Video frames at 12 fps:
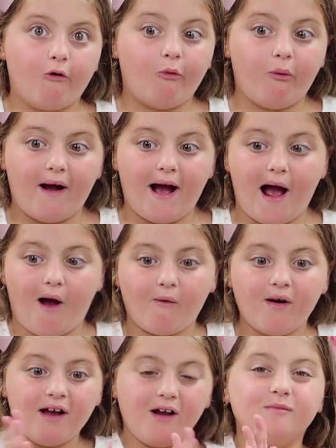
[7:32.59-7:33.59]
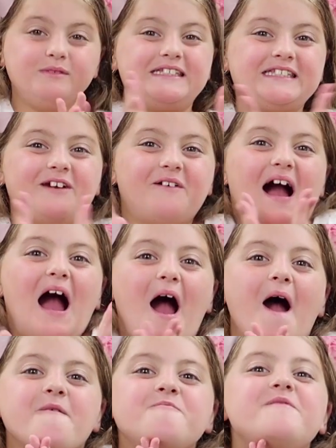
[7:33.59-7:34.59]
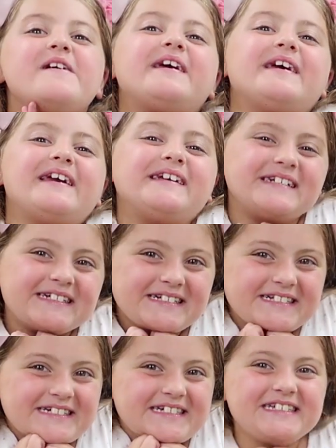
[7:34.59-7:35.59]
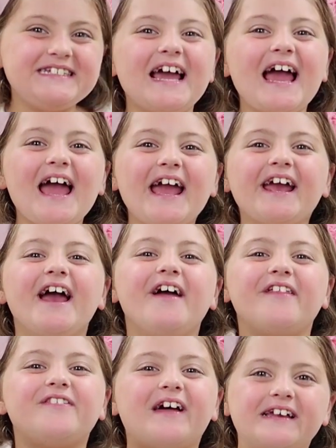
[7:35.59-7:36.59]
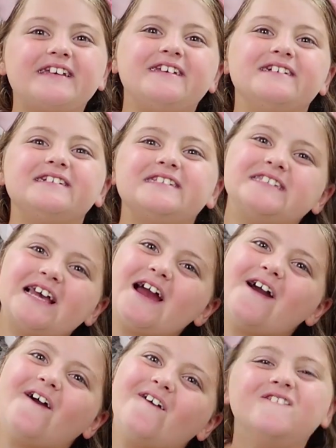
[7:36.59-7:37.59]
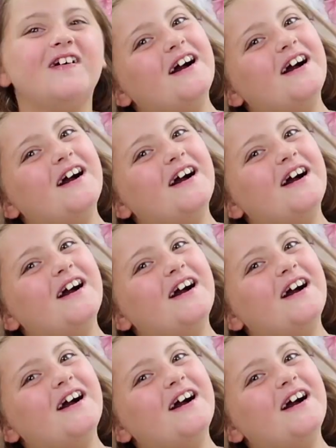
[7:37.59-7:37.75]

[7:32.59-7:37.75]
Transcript: Wow, I'm so happy. Yay, thank you so